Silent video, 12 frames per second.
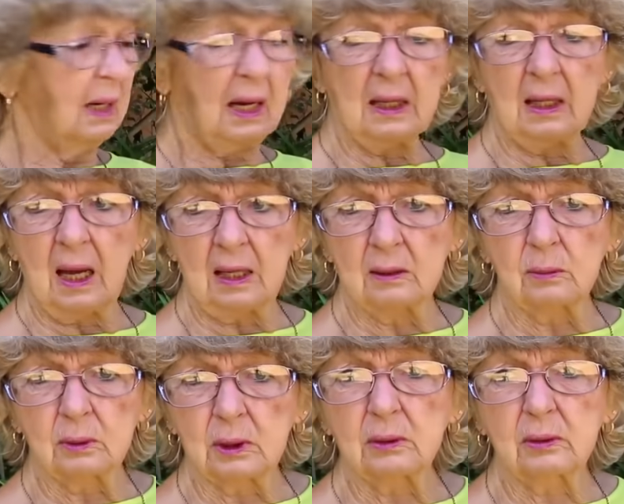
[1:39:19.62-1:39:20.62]
I, I
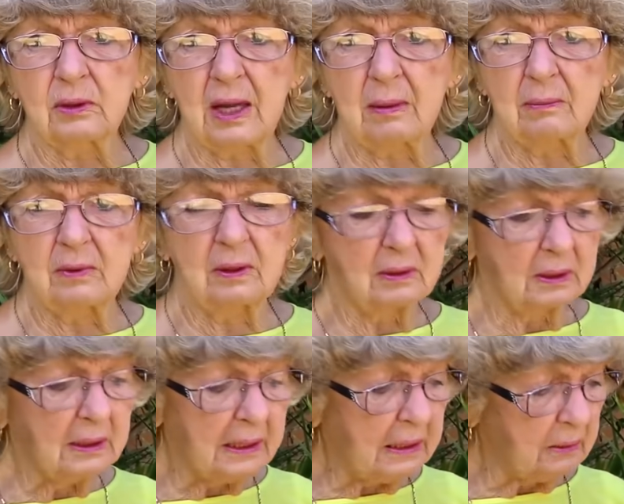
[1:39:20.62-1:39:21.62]
don't go to that
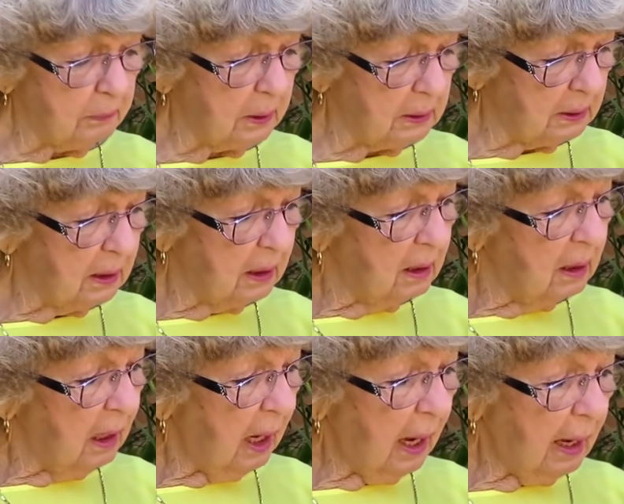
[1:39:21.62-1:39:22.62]
length, but
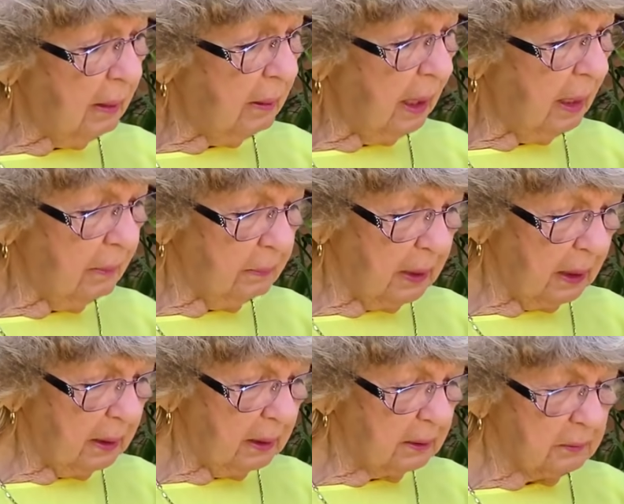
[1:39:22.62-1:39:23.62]
I, I'm,
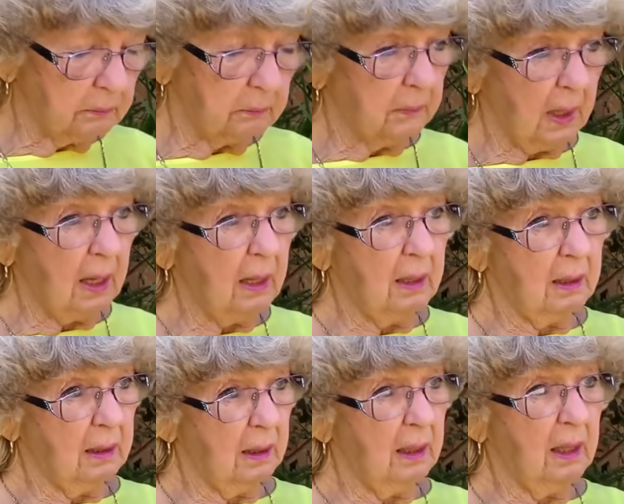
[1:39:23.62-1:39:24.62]

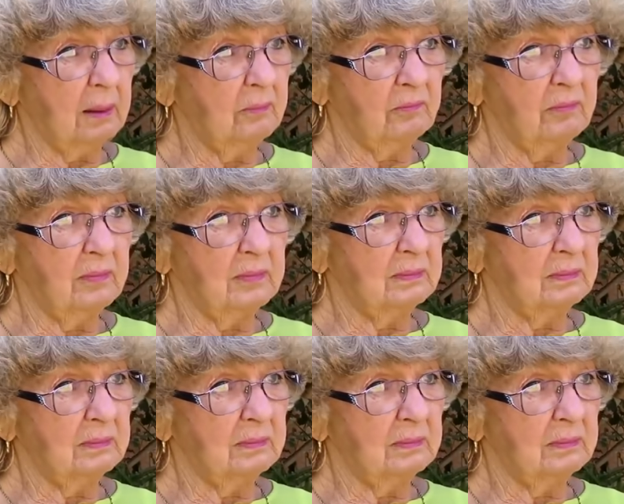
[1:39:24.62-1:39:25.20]
I, I'm